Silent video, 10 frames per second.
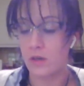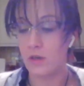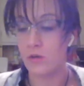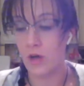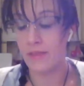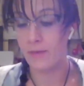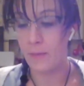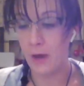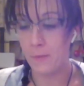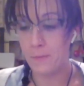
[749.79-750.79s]
you cut
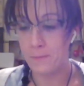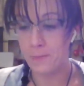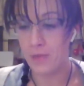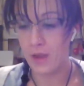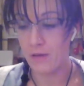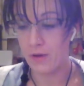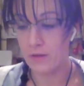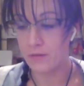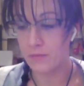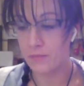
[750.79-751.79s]
them out,
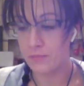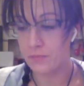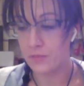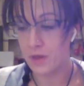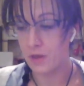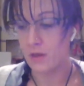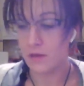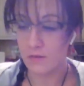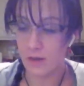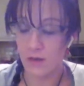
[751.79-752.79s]
Aries
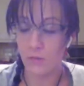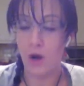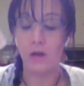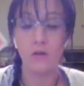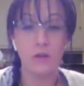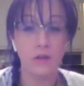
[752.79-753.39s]
because there you are. You